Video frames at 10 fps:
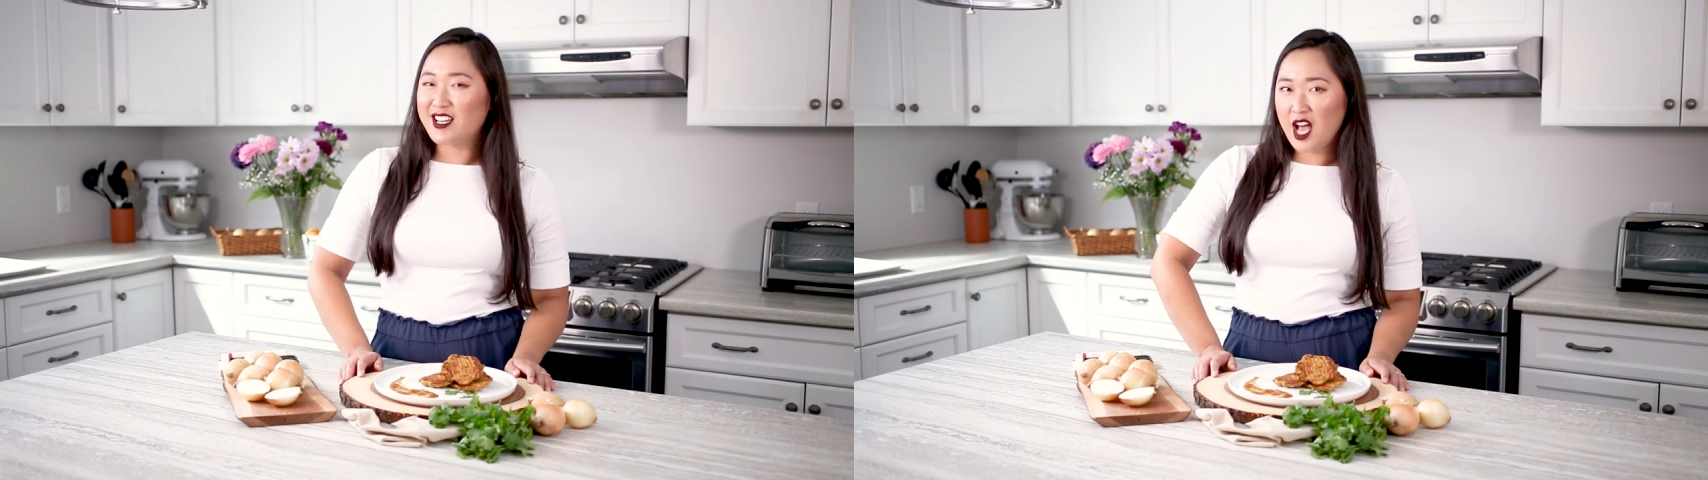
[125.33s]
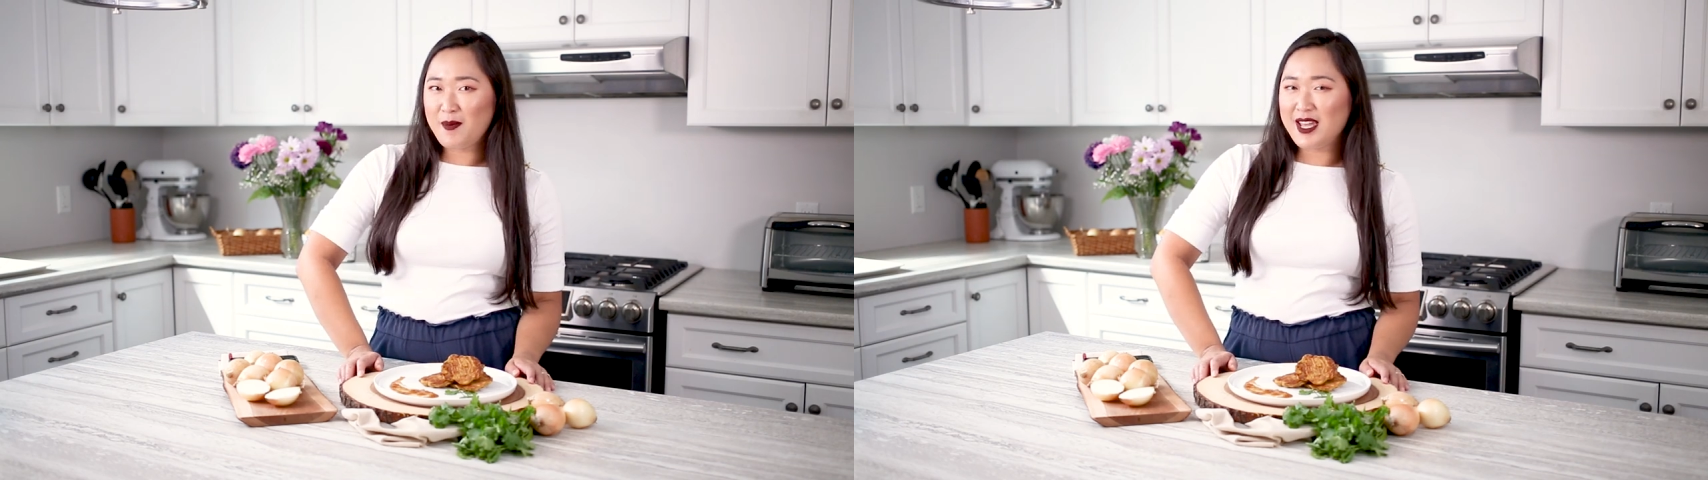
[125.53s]

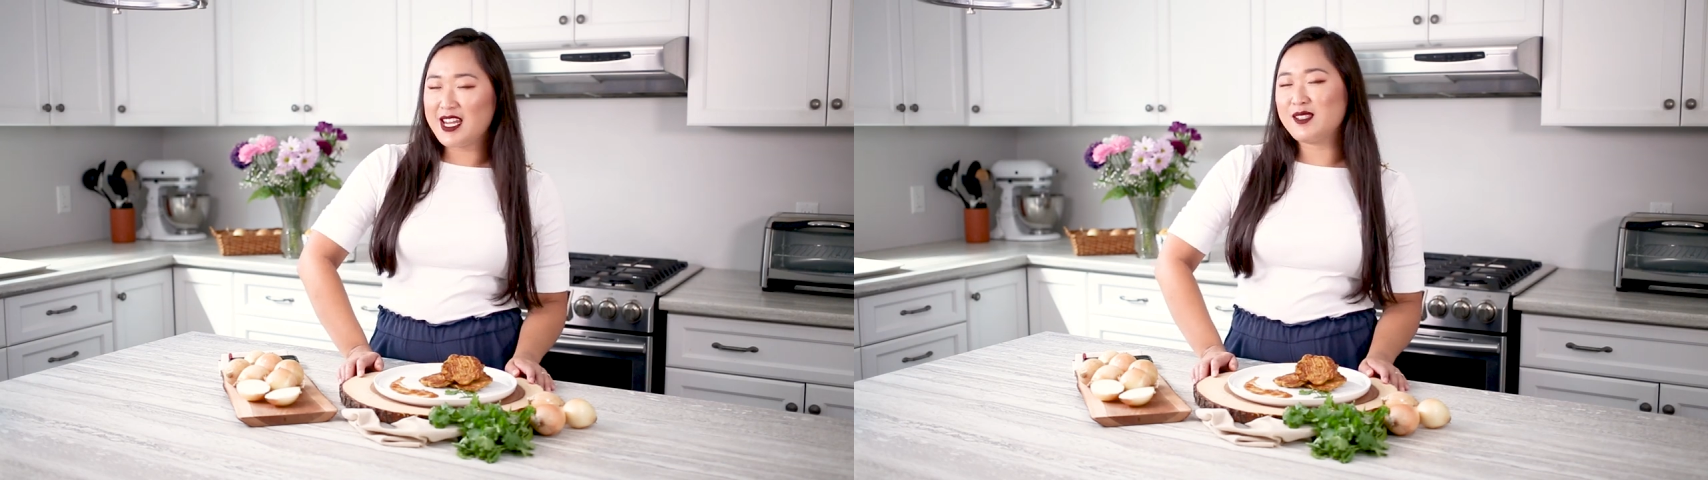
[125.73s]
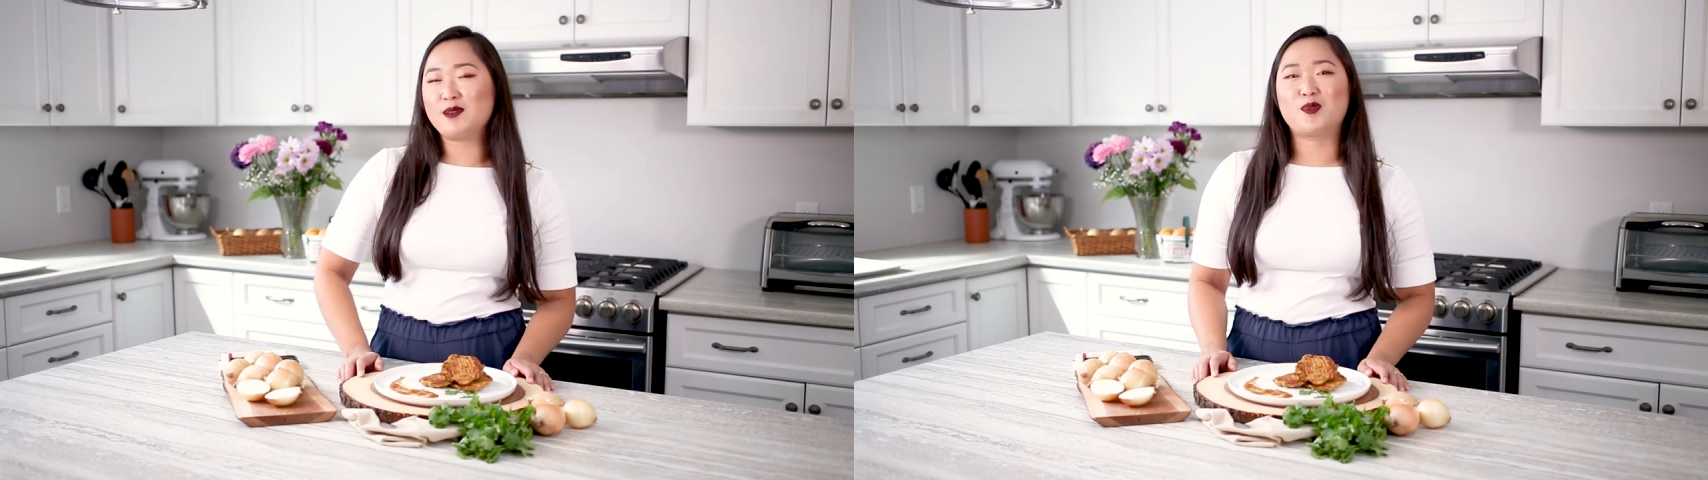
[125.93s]

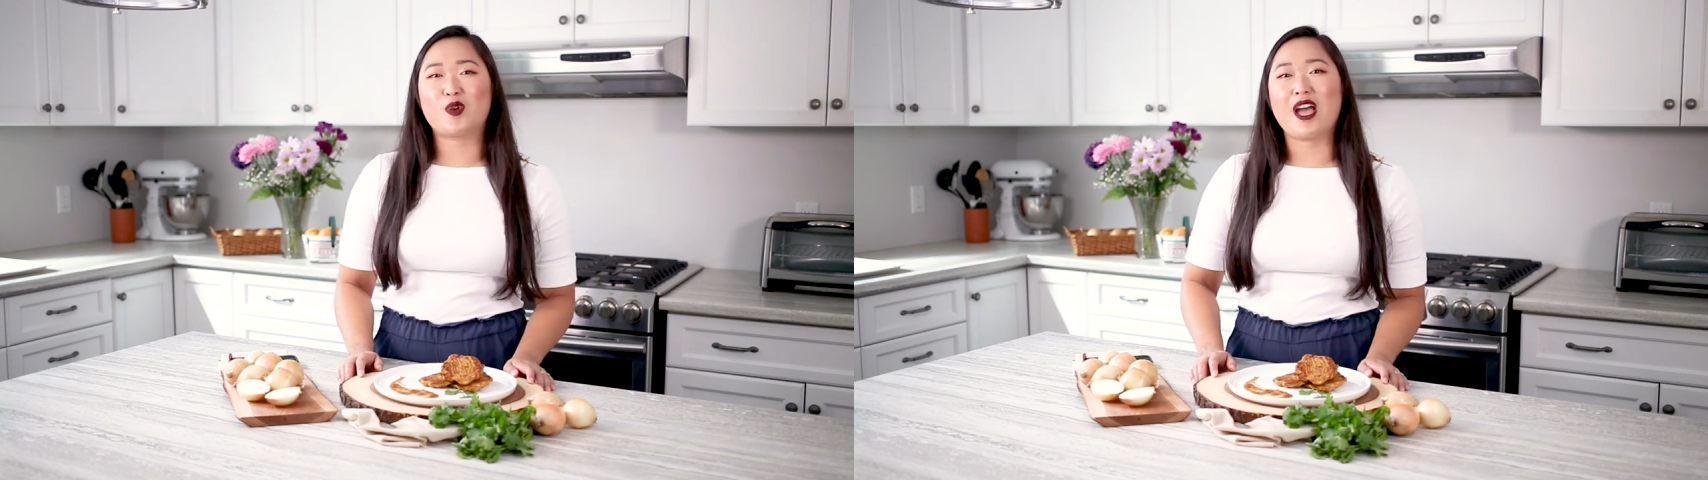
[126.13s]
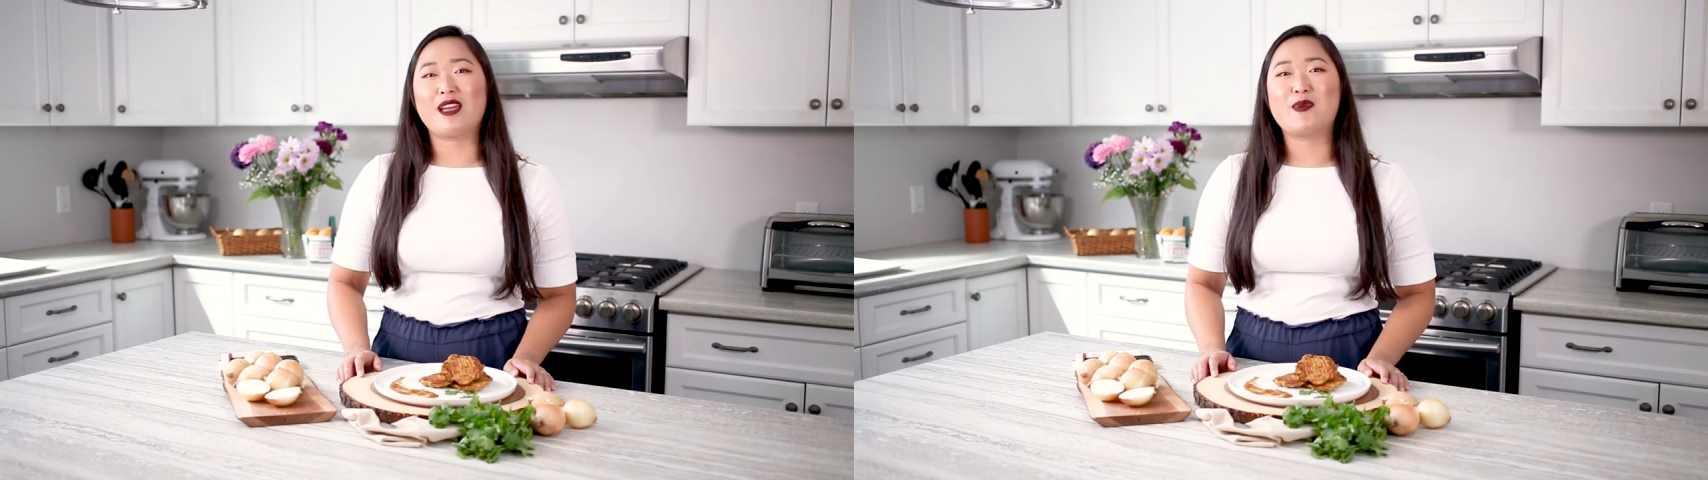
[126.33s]
comment, and
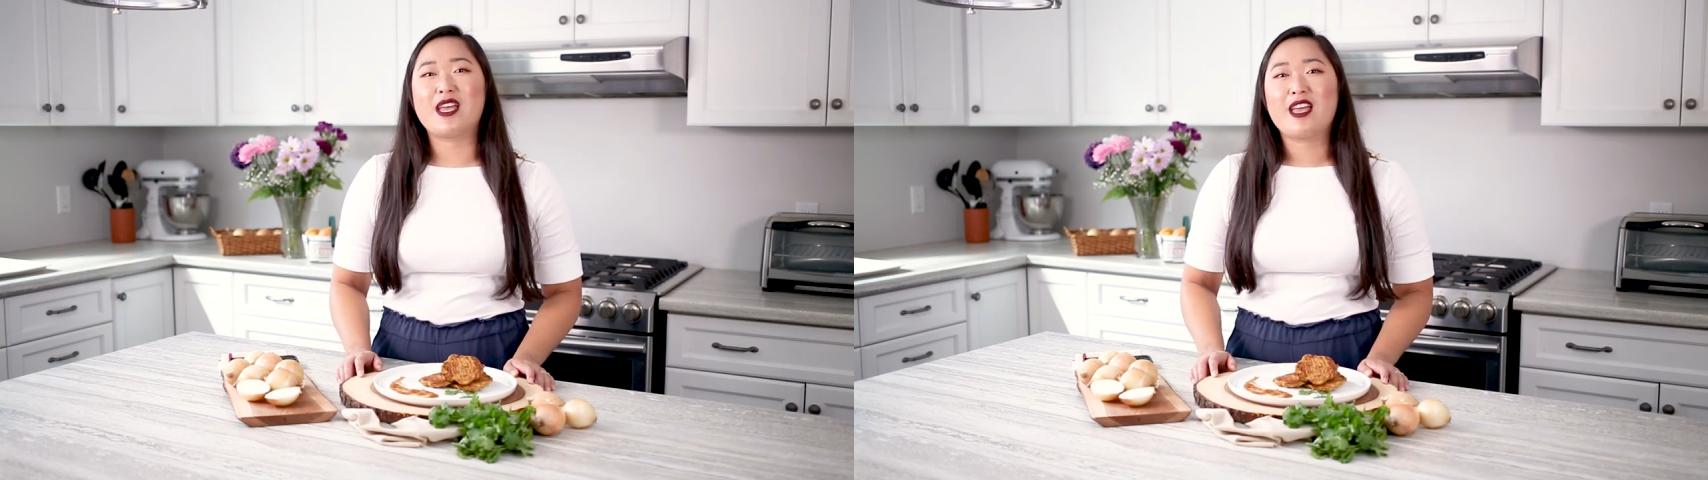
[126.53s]
subscribe.